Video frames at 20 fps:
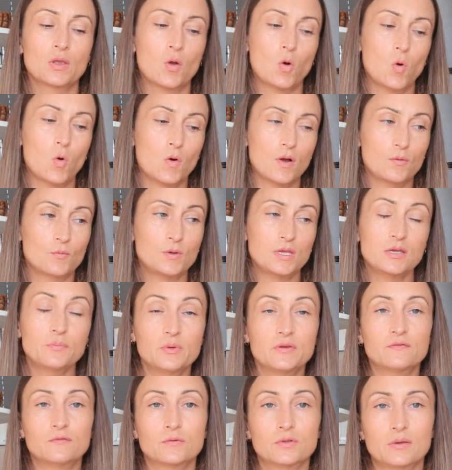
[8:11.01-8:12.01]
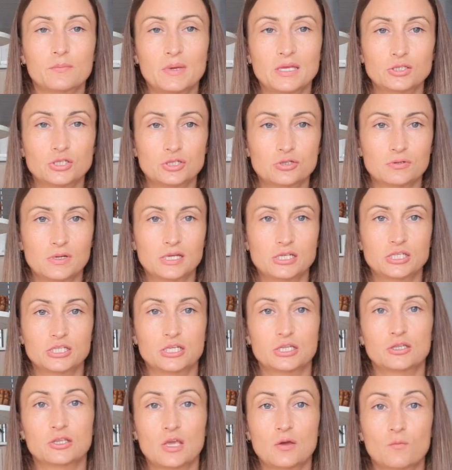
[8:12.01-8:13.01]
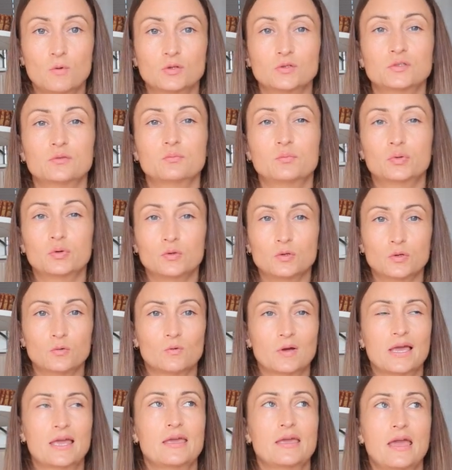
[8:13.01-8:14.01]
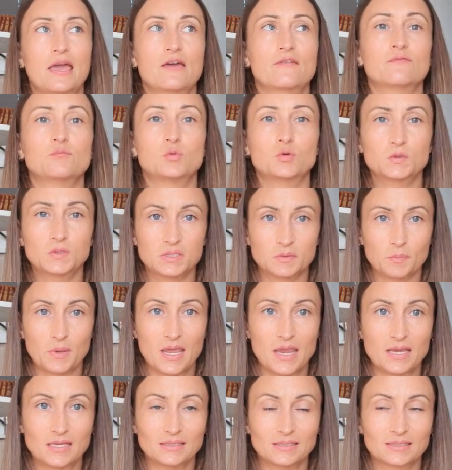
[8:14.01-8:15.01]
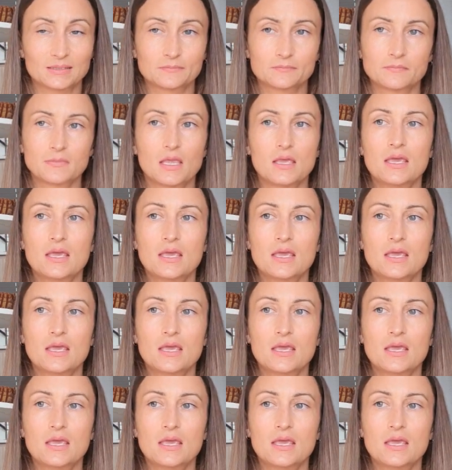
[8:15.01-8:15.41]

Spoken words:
or a week before their menstruation, they want to pull away, have more space.